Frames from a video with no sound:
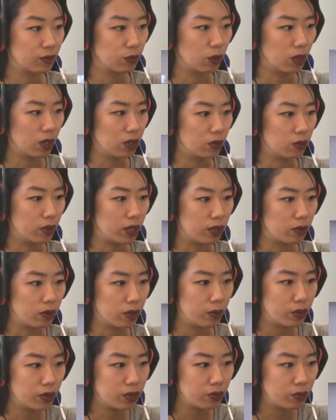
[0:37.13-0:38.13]
Whoa, wait,
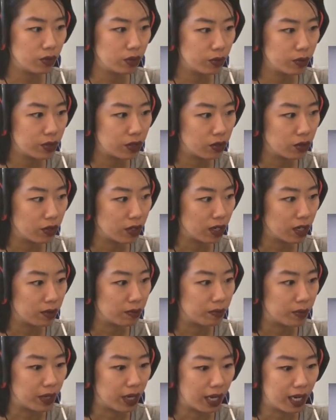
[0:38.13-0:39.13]
what was going on
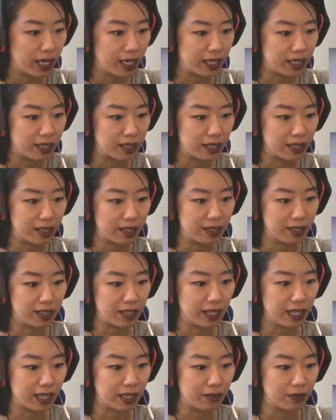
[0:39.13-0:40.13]
behind it? Is
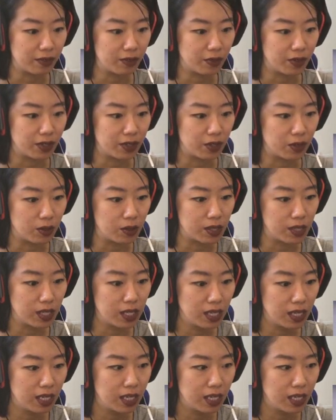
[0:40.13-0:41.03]
it like one of those?